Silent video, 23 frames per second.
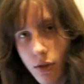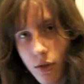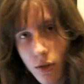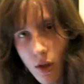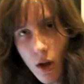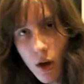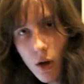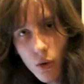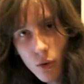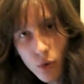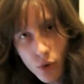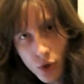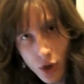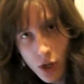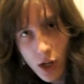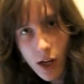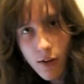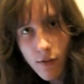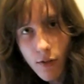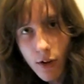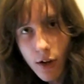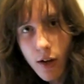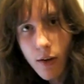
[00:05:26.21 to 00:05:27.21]
the whole
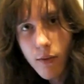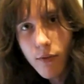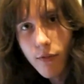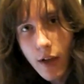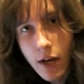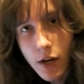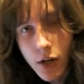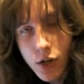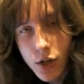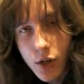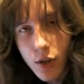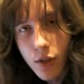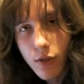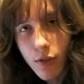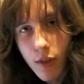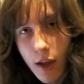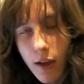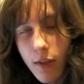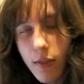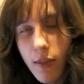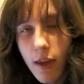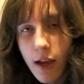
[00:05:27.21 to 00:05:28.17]
Geneva Convention thing.